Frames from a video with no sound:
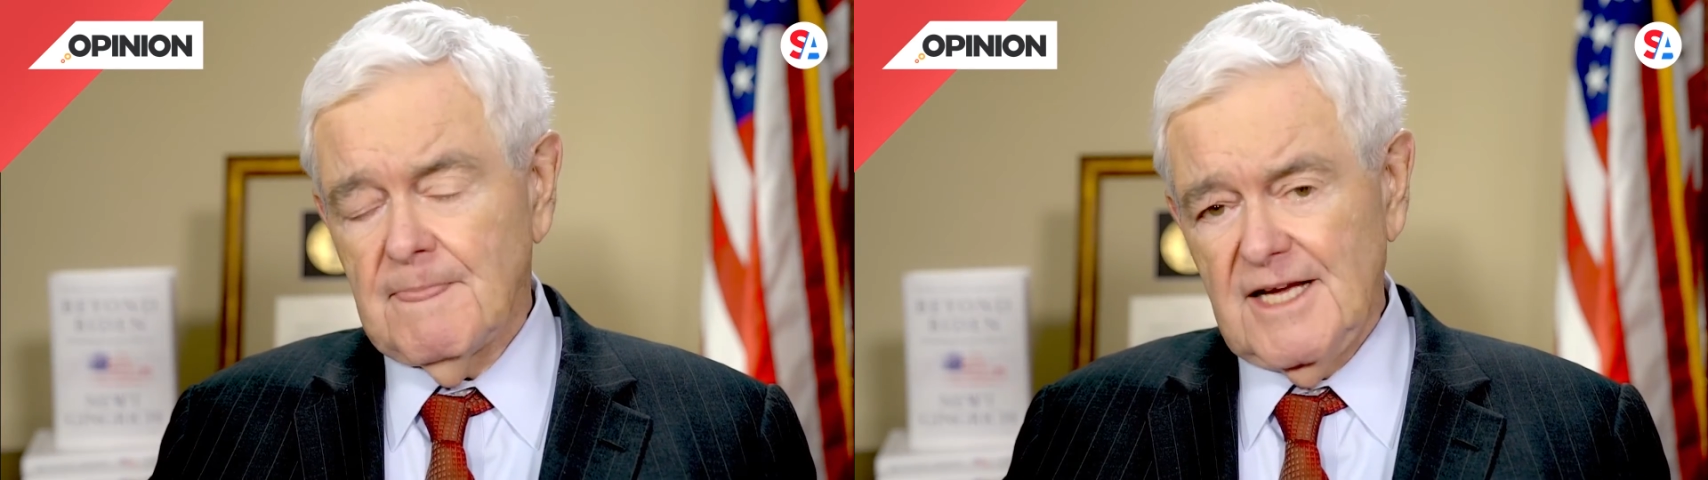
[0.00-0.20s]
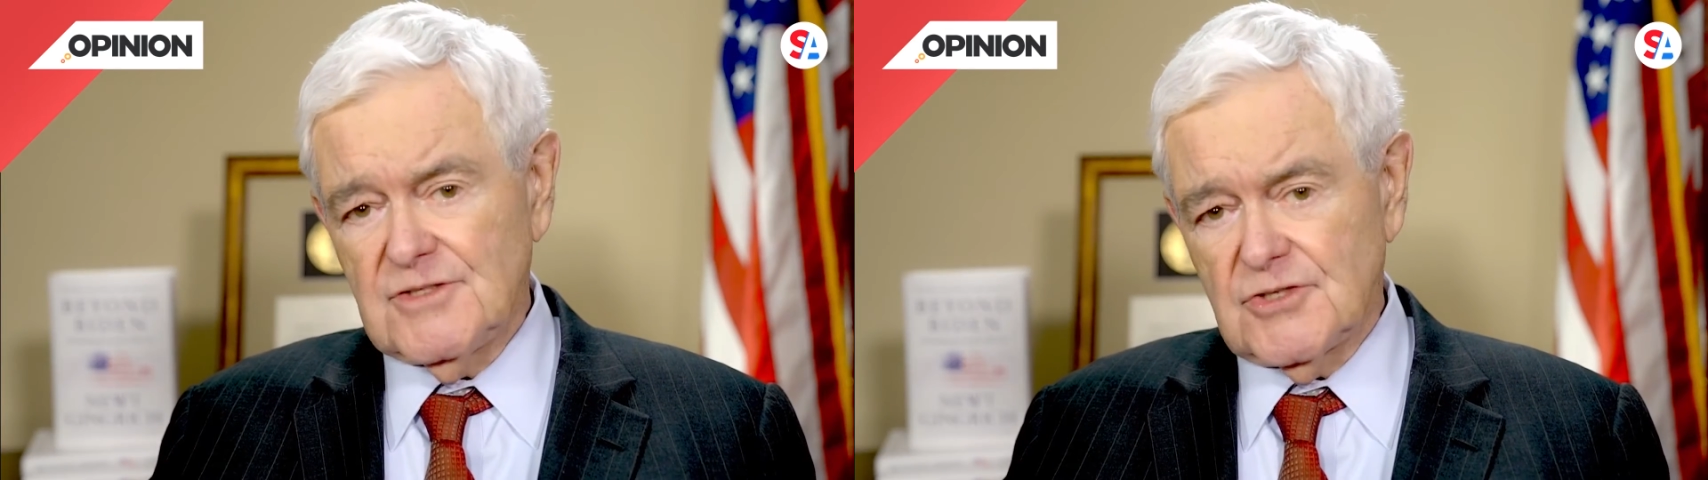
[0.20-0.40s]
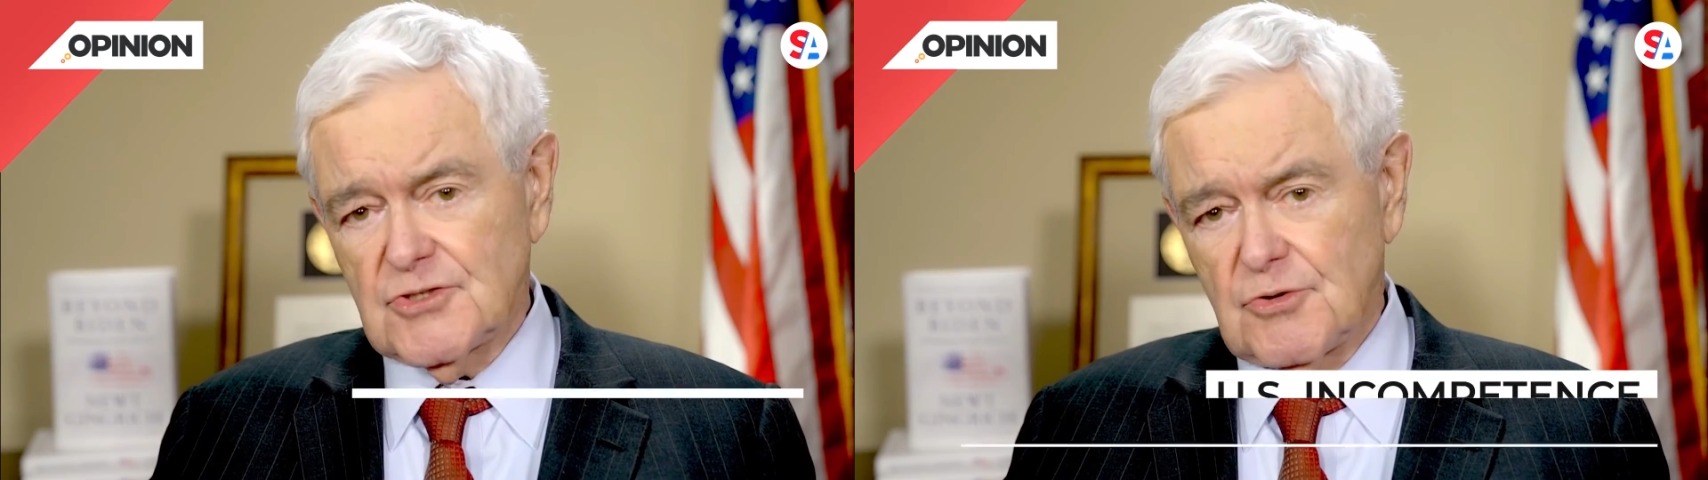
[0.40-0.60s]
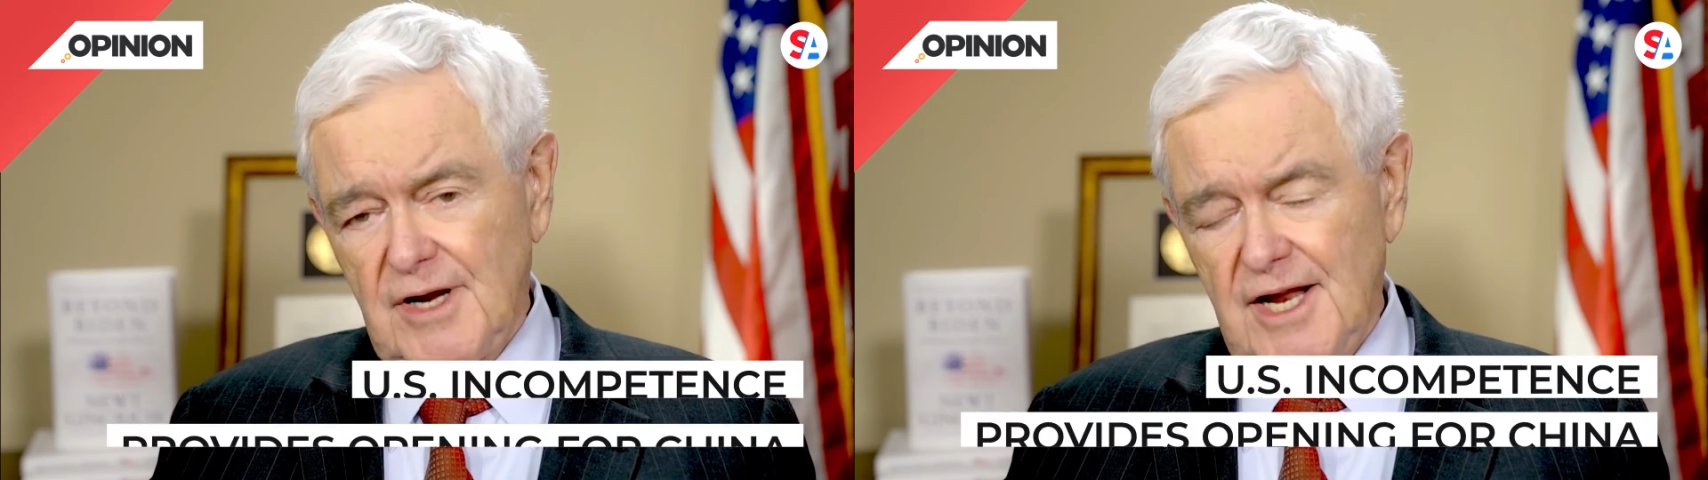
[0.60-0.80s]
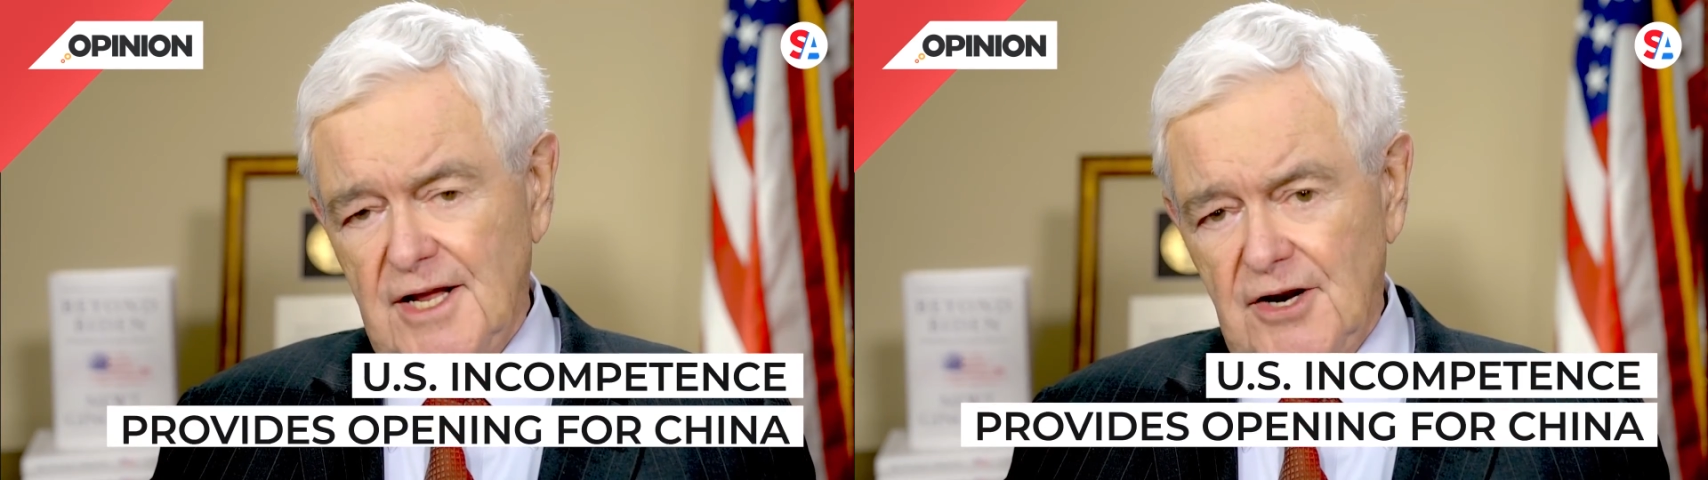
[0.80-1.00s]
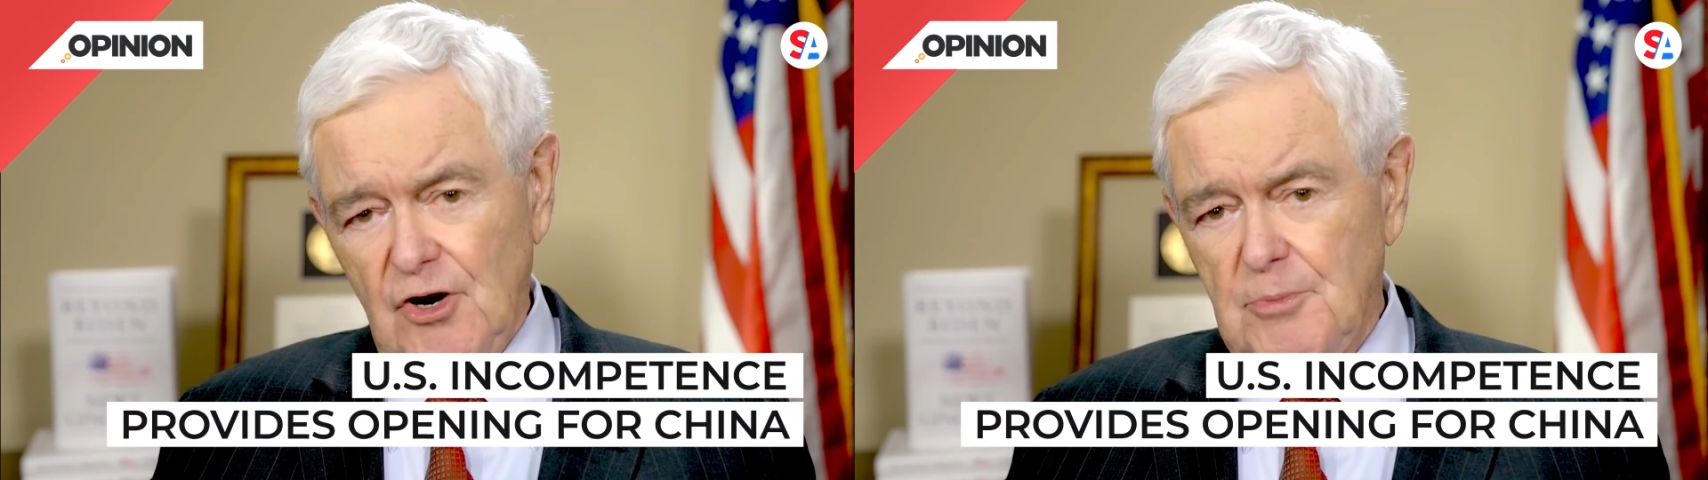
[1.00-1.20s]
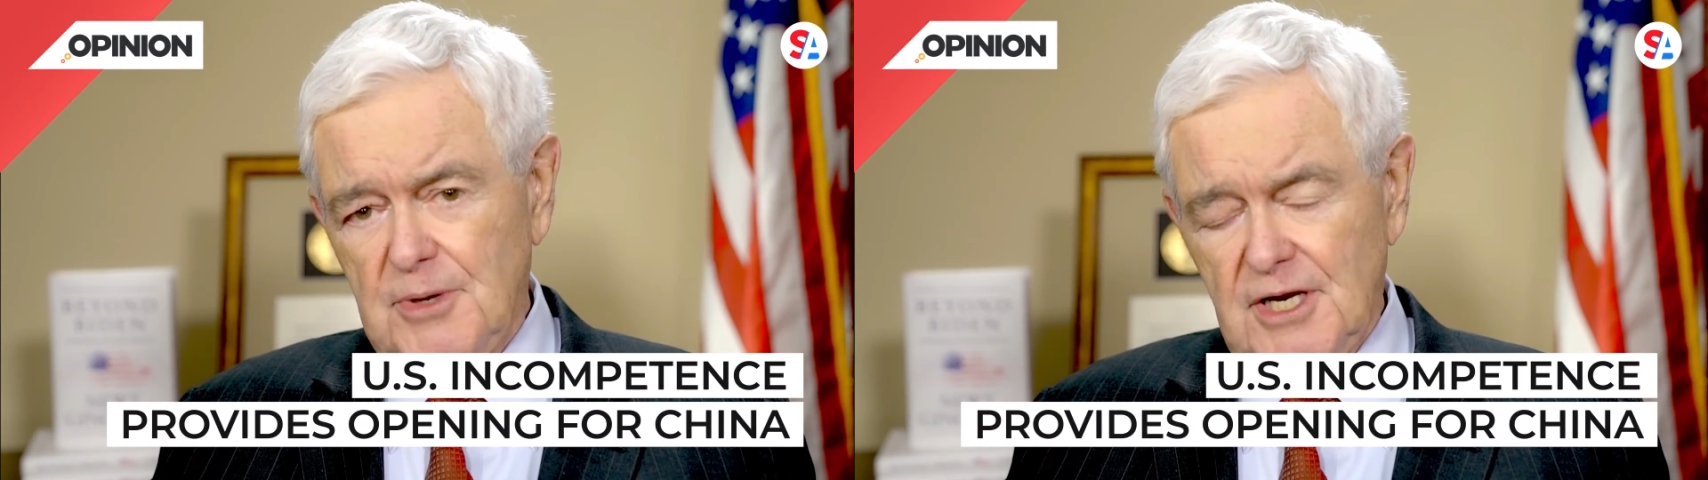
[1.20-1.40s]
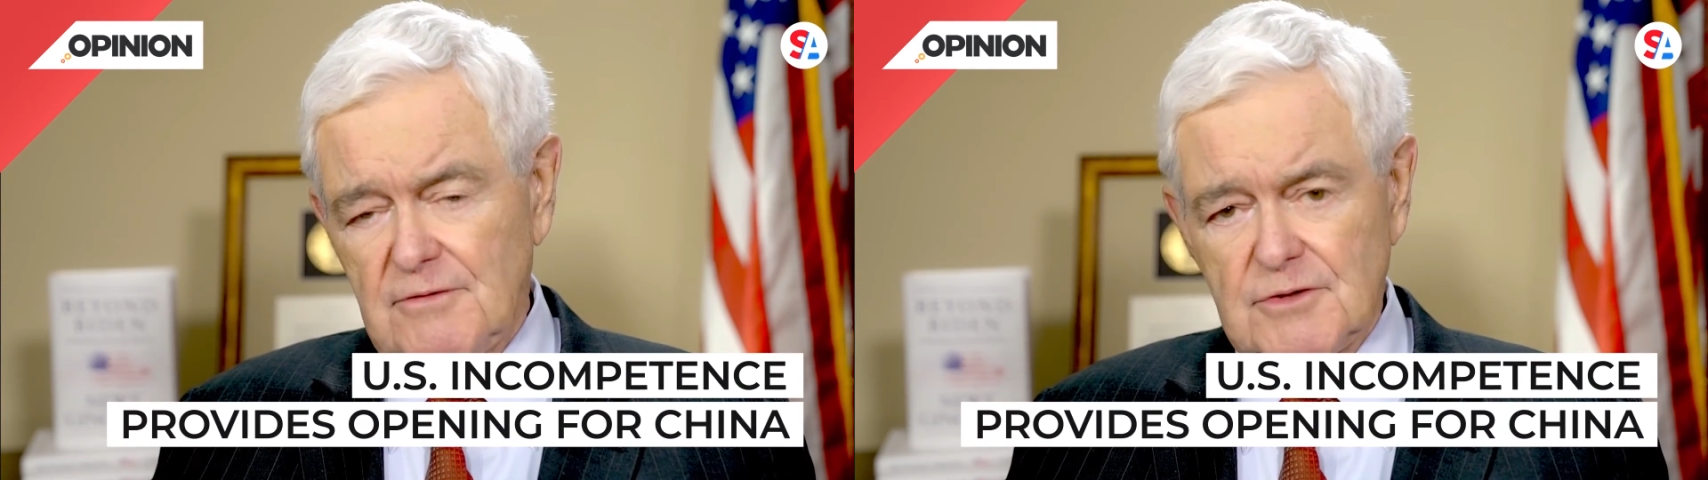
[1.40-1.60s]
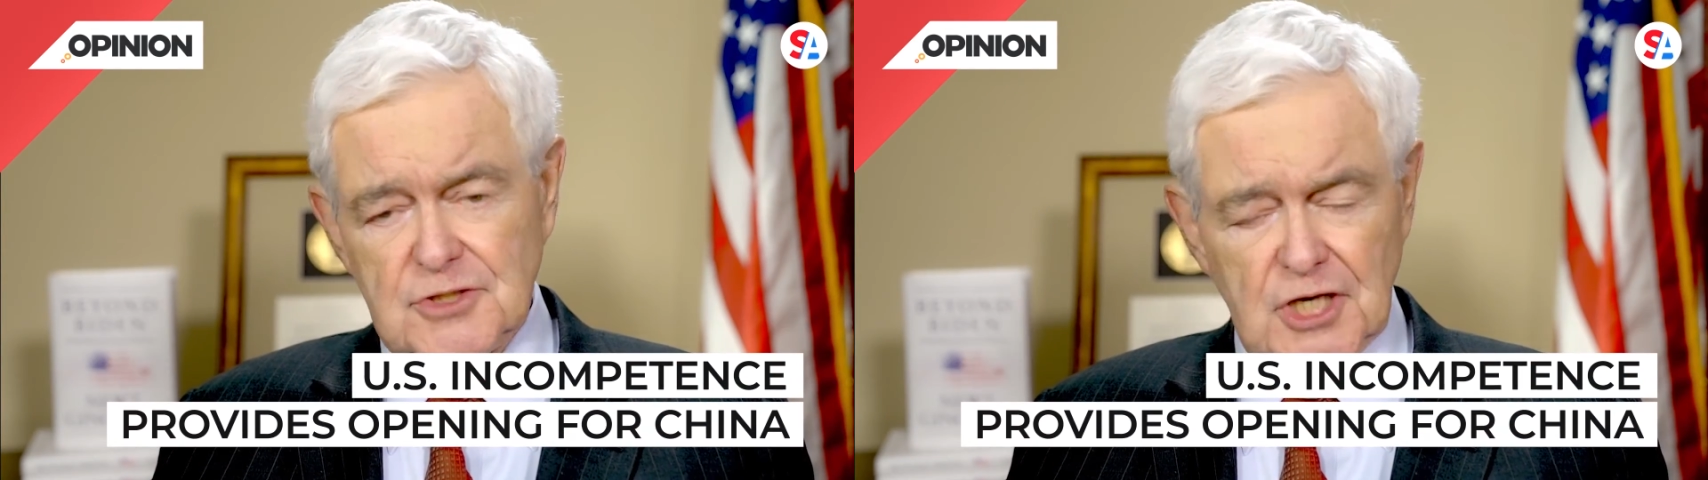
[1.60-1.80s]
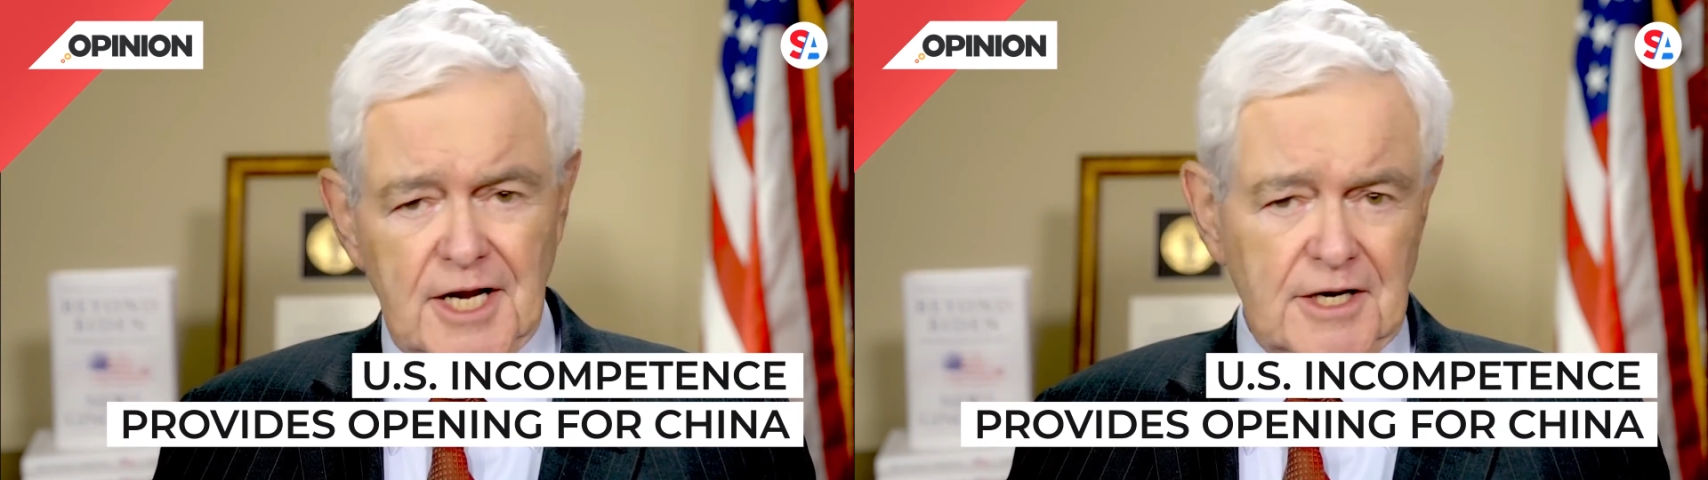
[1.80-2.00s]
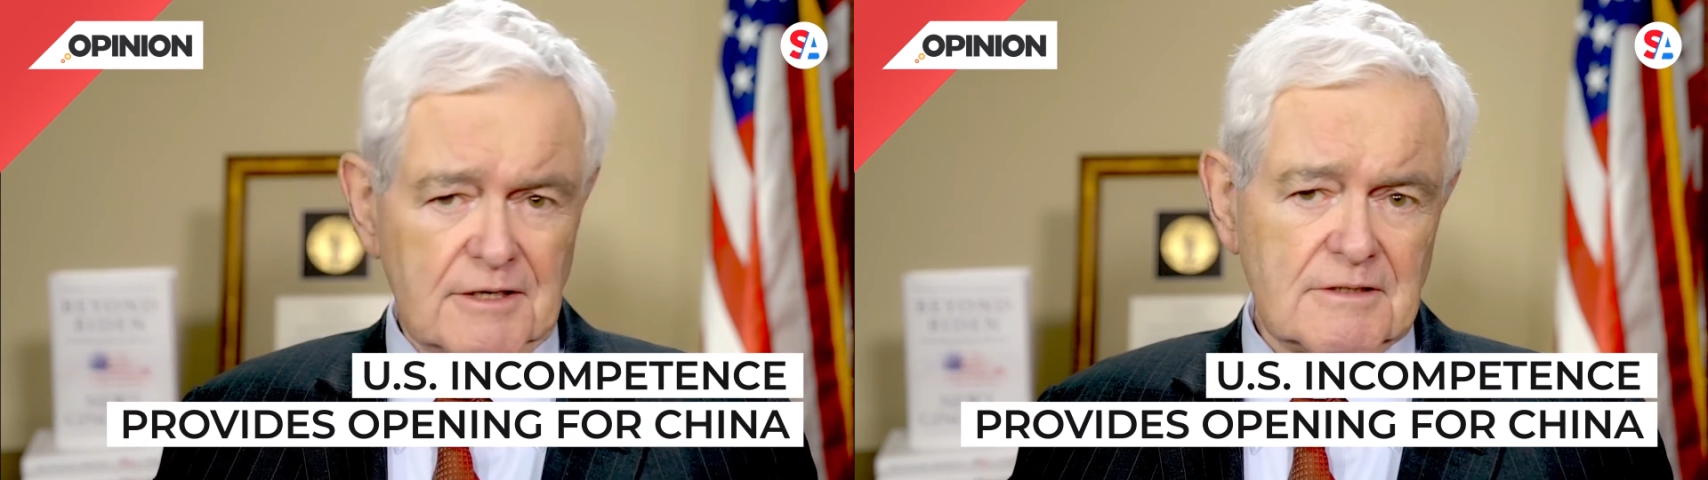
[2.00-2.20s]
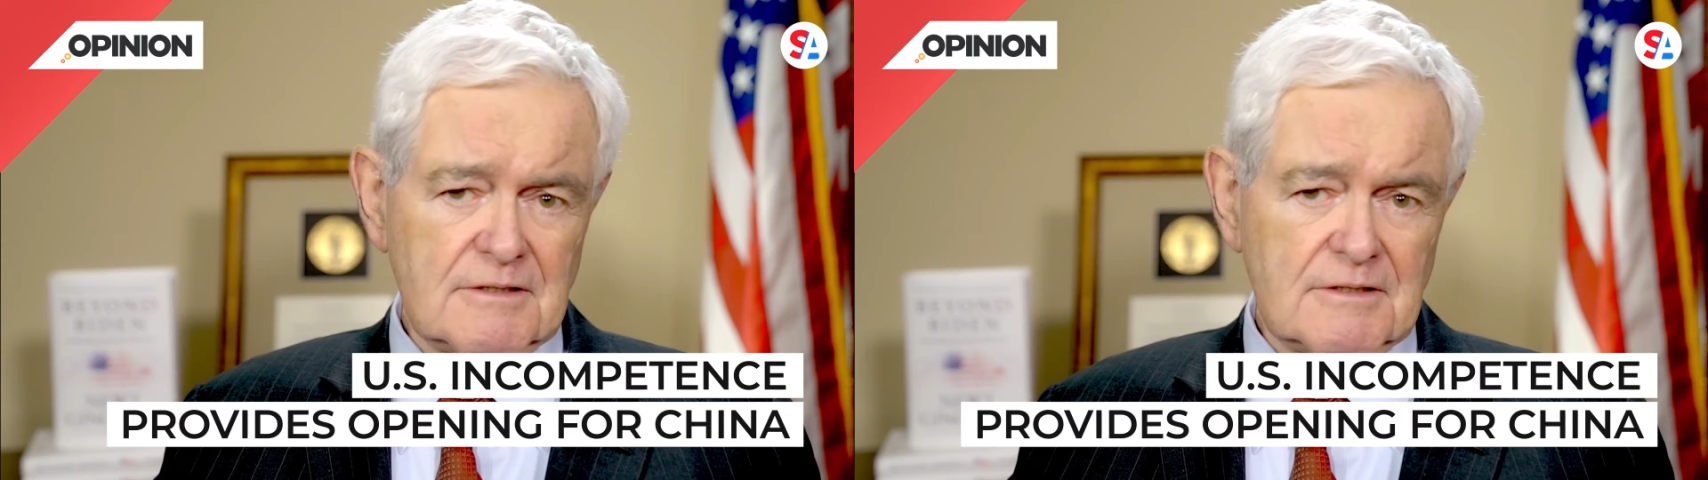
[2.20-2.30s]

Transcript: is it's creating an opening for China.